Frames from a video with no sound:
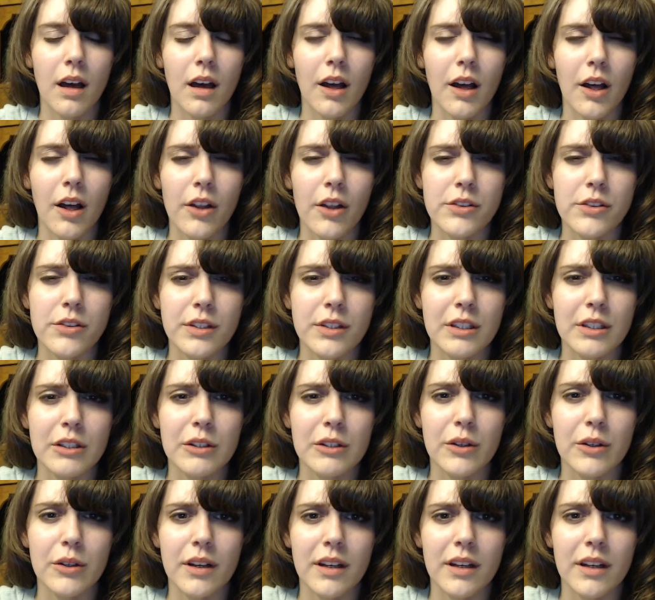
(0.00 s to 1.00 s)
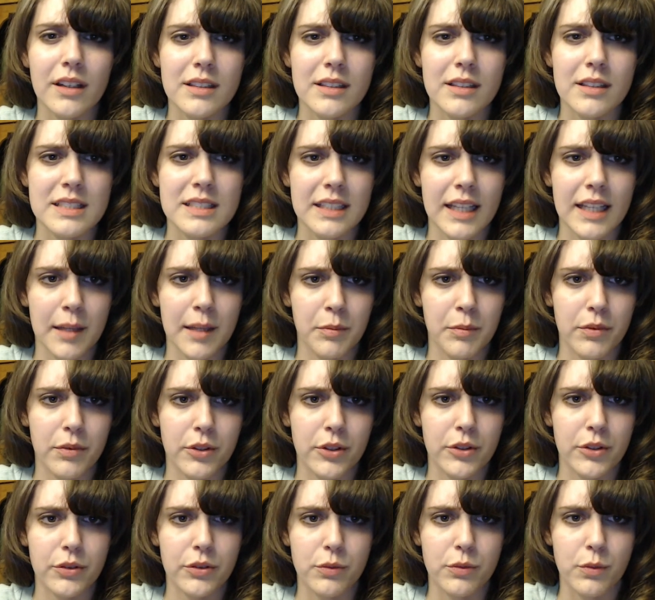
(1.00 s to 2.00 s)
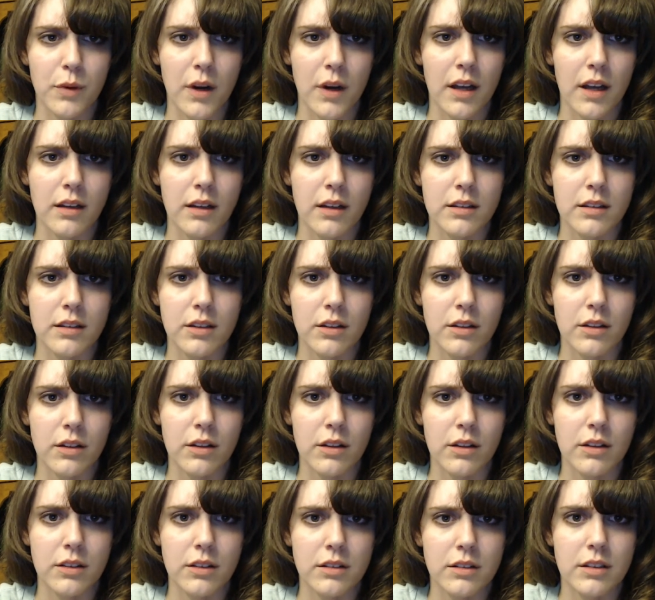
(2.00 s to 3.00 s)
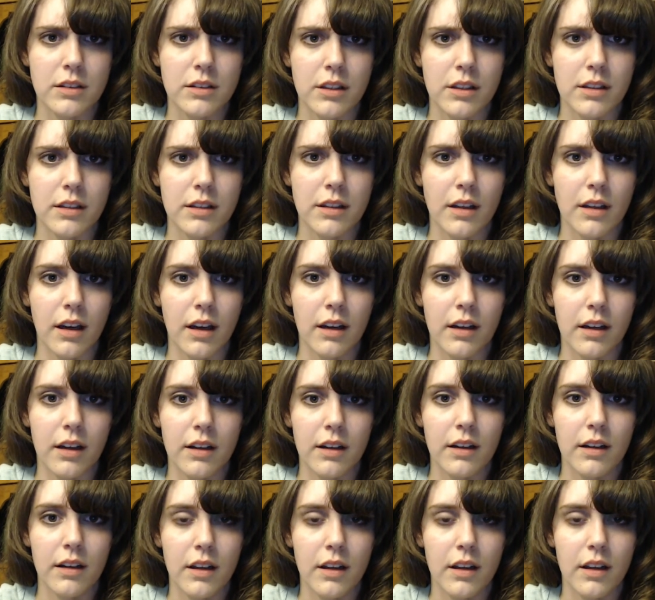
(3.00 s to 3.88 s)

I'll secure an escape route. Run. So they're just not...